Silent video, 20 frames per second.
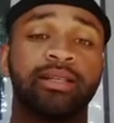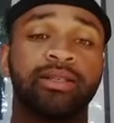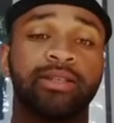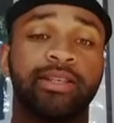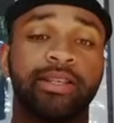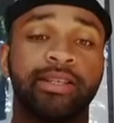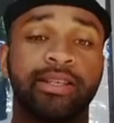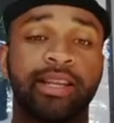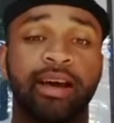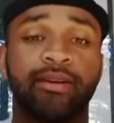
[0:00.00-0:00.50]

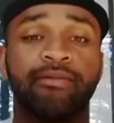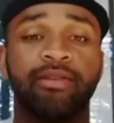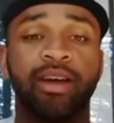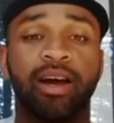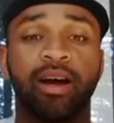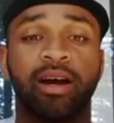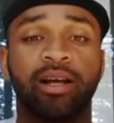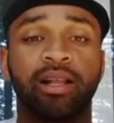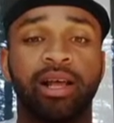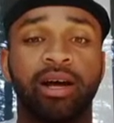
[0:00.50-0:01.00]

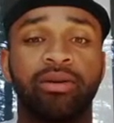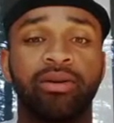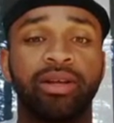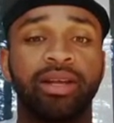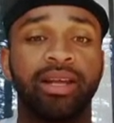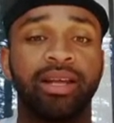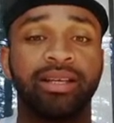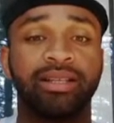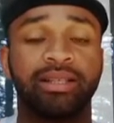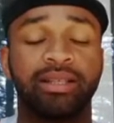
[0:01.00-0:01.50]
Jadeveon
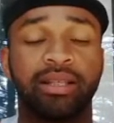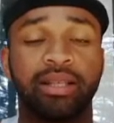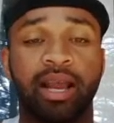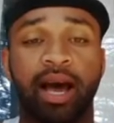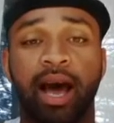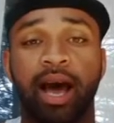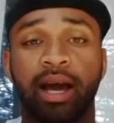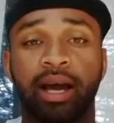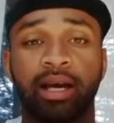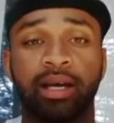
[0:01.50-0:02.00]
Clowney is
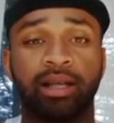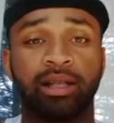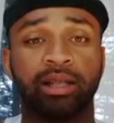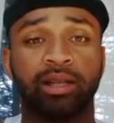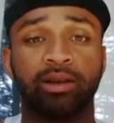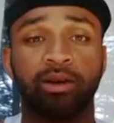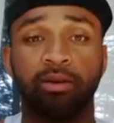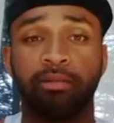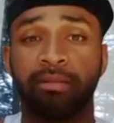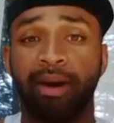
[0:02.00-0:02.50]
not
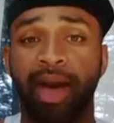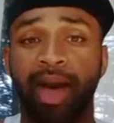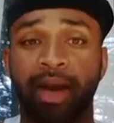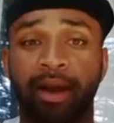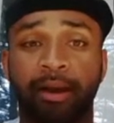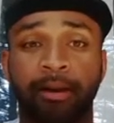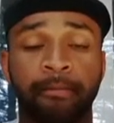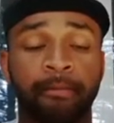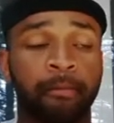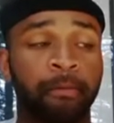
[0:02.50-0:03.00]
Khalil
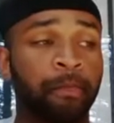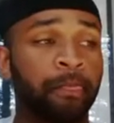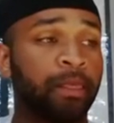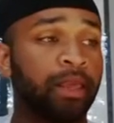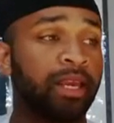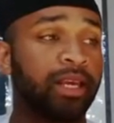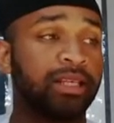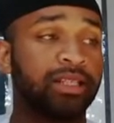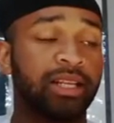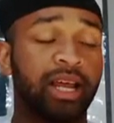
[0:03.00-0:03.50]
Mack.
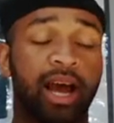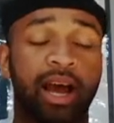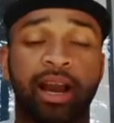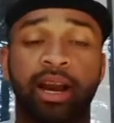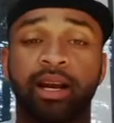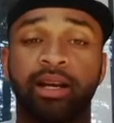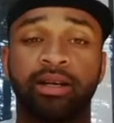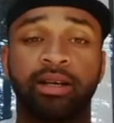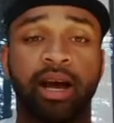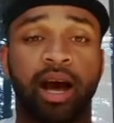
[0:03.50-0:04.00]
He is not
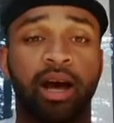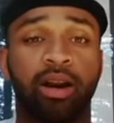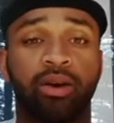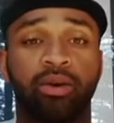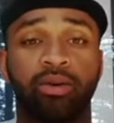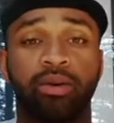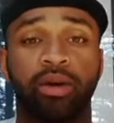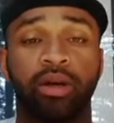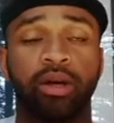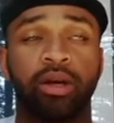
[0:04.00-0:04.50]
Aaron
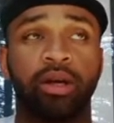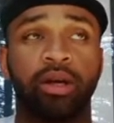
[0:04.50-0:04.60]
Donald.